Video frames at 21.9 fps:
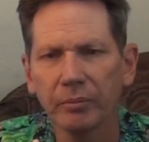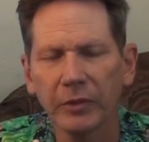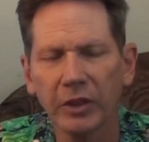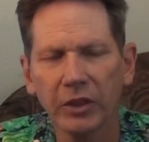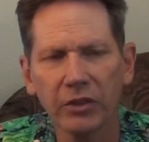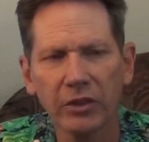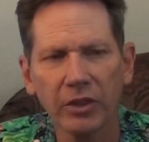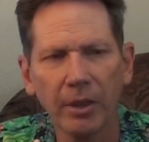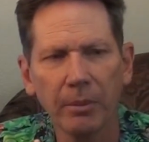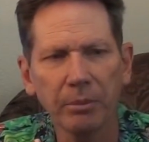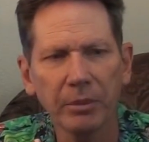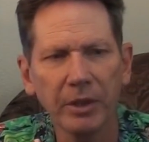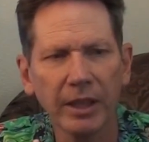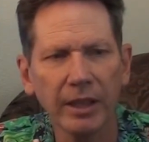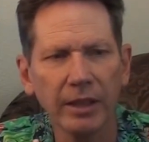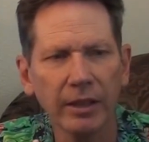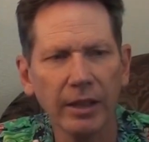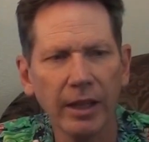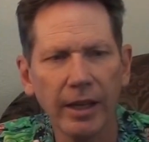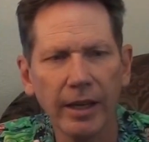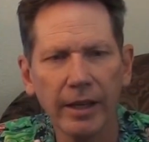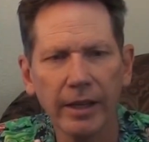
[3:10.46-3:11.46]
something
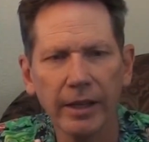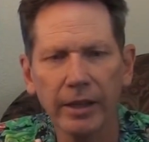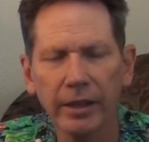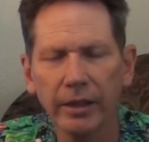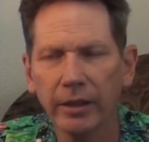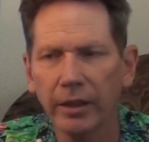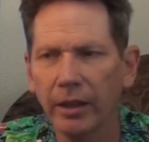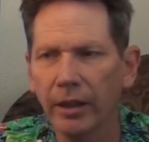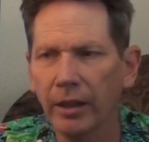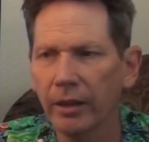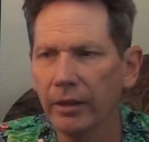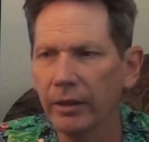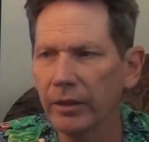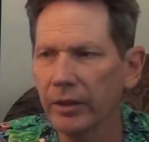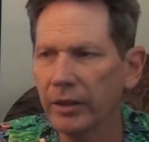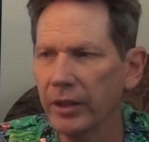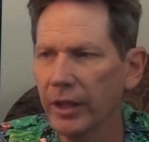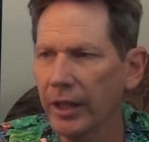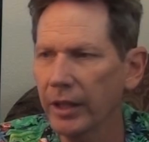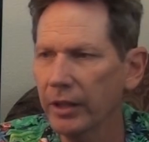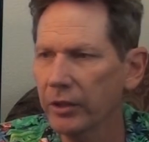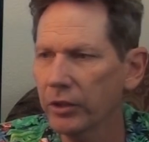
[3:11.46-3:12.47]
like the
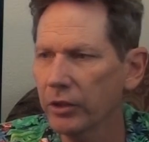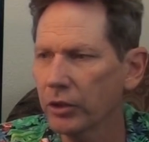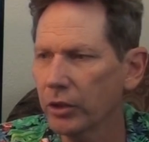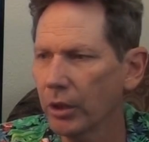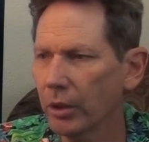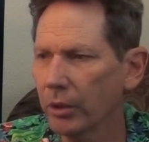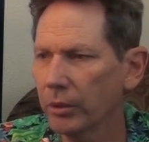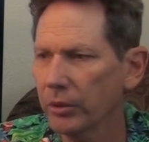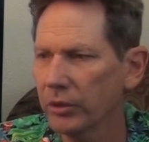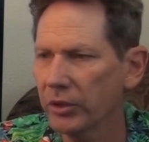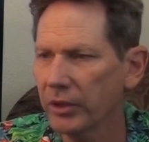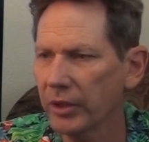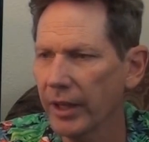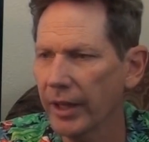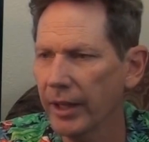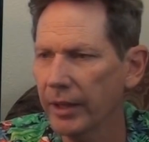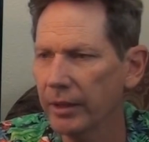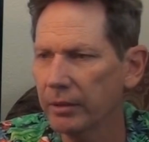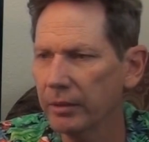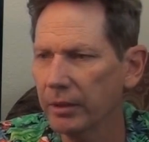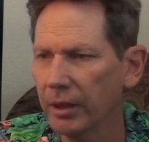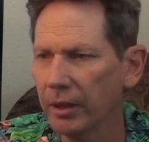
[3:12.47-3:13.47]
data shows
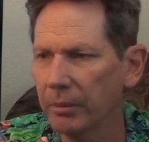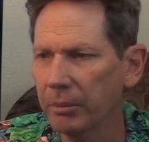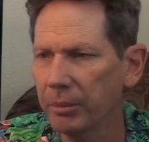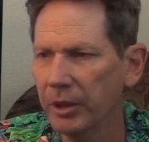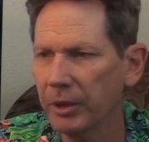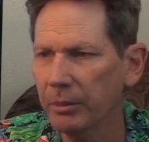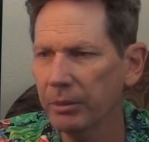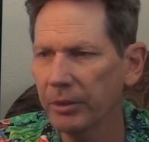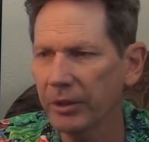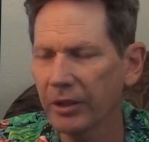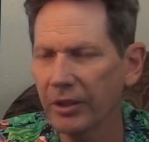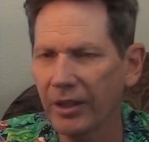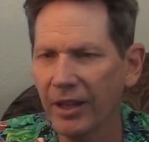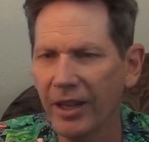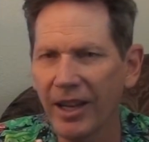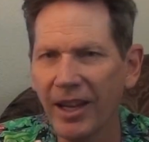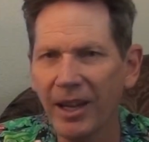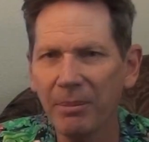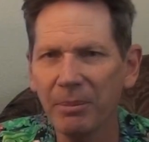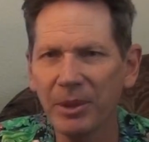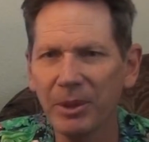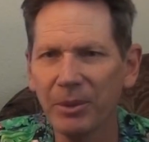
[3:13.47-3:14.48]
that people that are
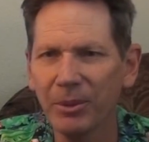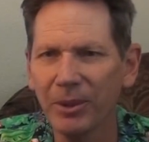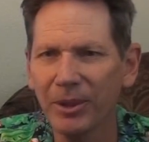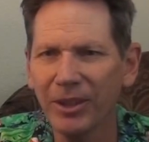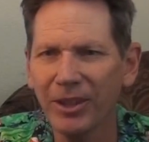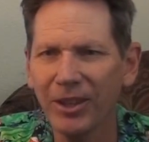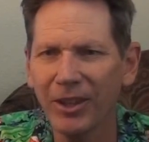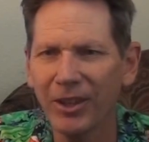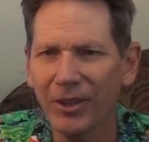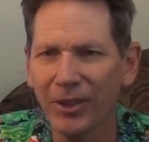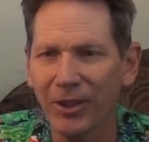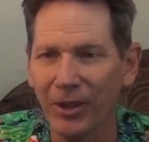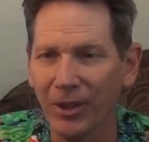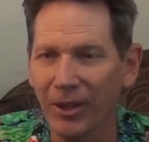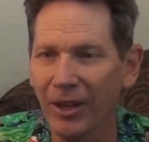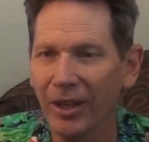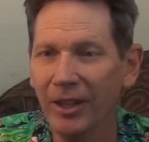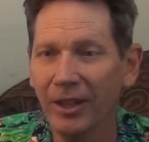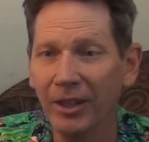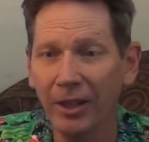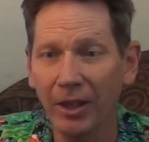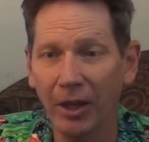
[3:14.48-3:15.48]
happy work harder.
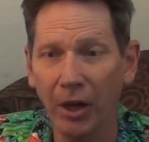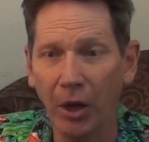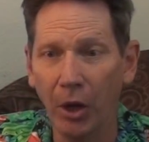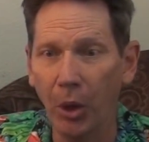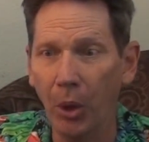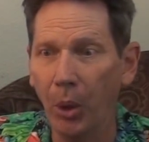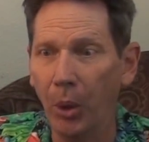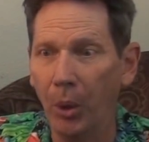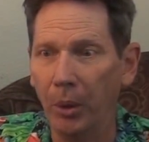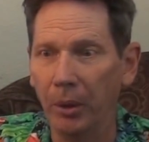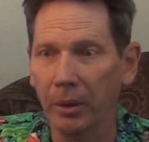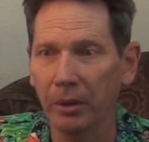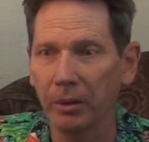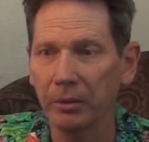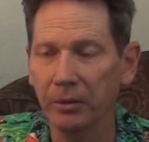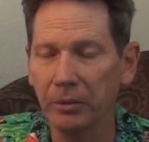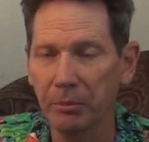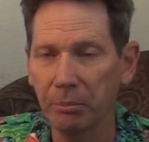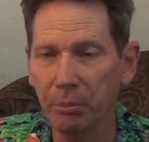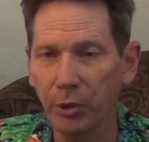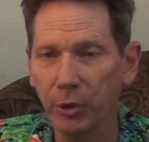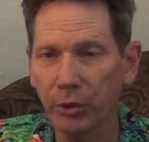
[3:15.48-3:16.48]

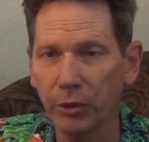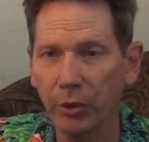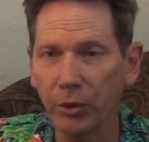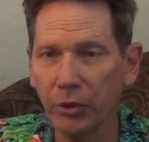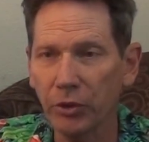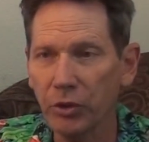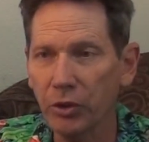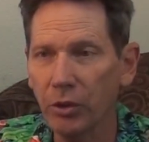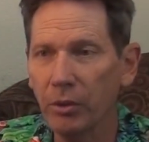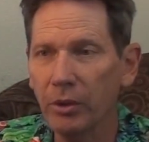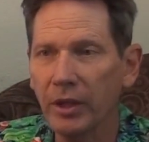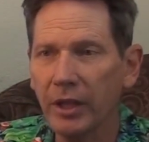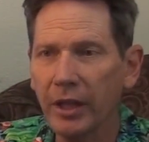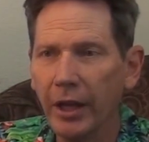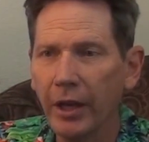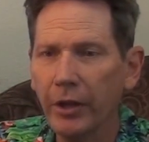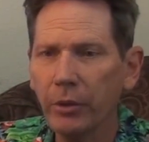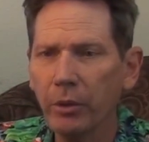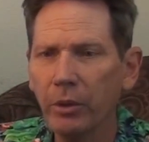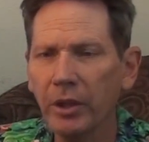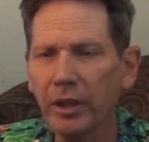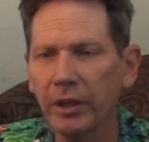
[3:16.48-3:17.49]
Put those two
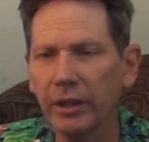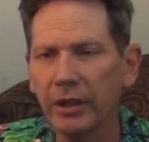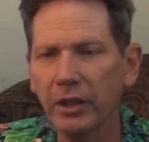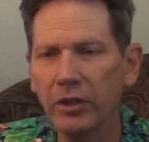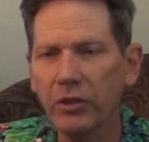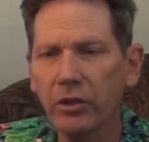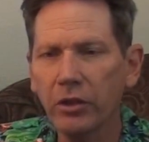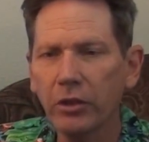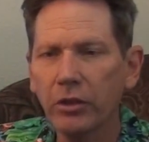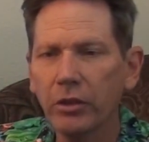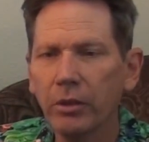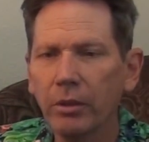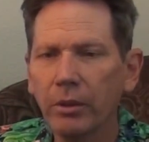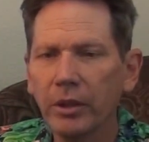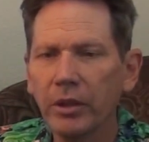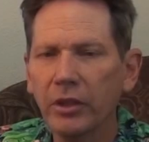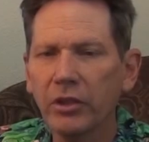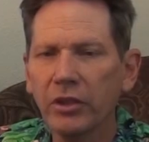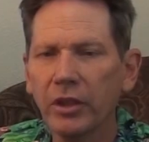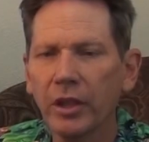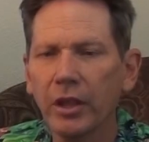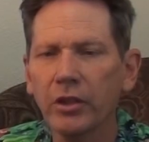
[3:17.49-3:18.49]
together and it leads you to a
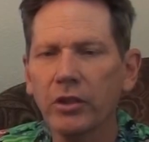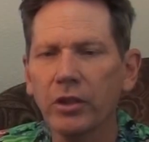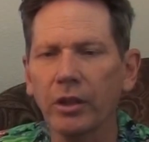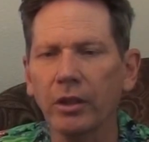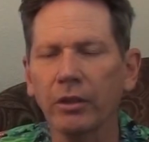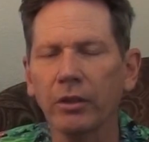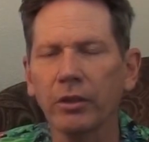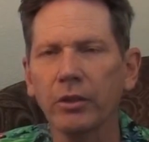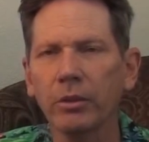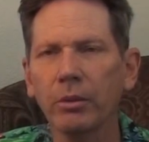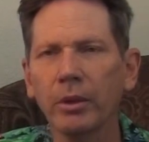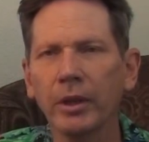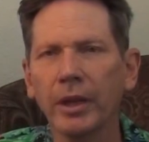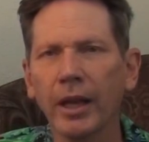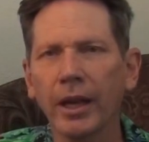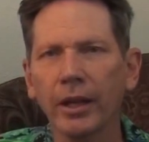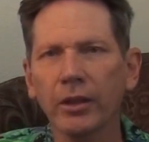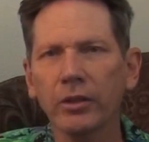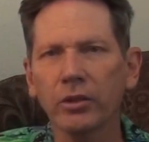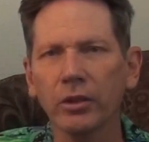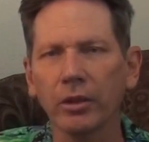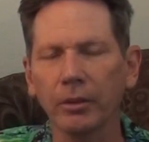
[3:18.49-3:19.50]
decision, to an
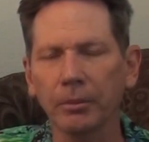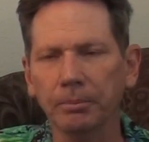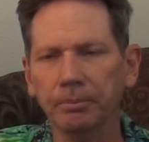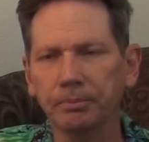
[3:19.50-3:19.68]
action.